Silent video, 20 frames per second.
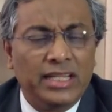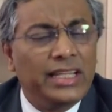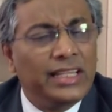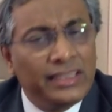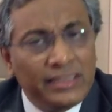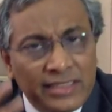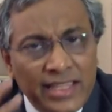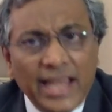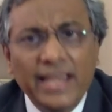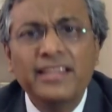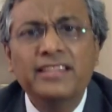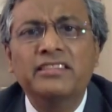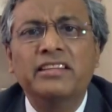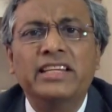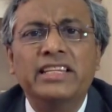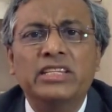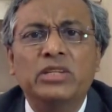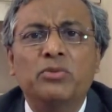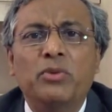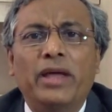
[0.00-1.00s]
That is the
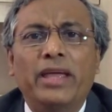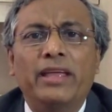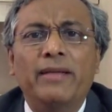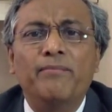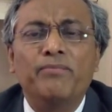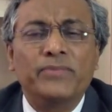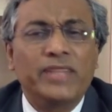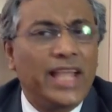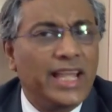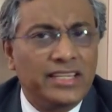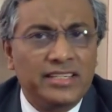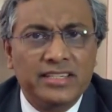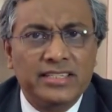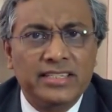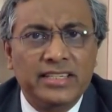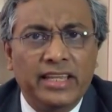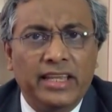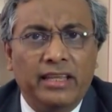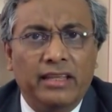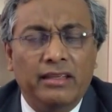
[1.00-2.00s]
reason why cash is
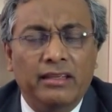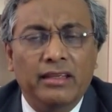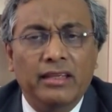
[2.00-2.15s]
king.